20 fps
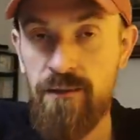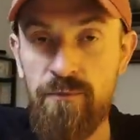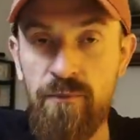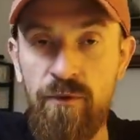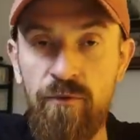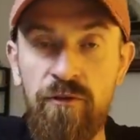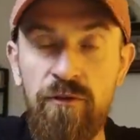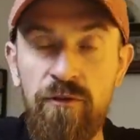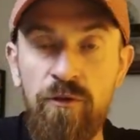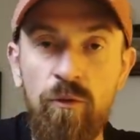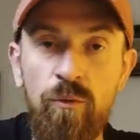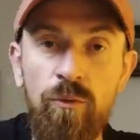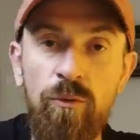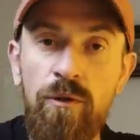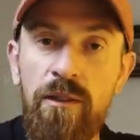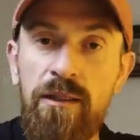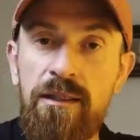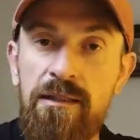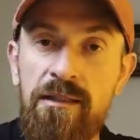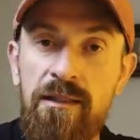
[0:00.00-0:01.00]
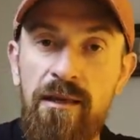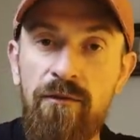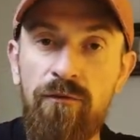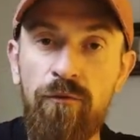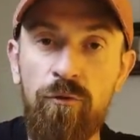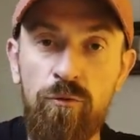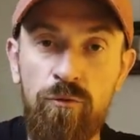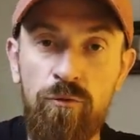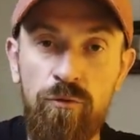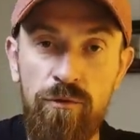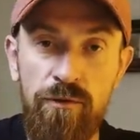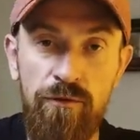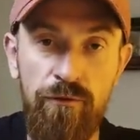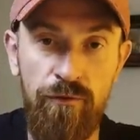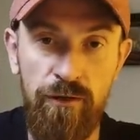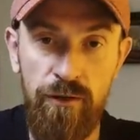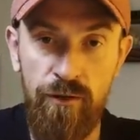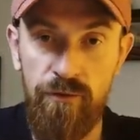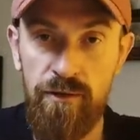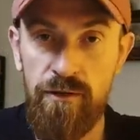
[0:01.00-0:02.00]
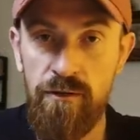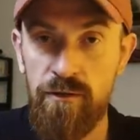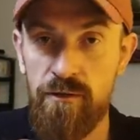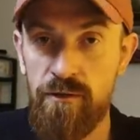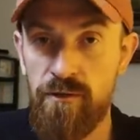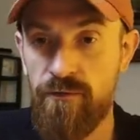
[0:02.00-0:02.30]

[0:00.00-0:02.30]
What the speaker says: merino wool is there for two different reasons.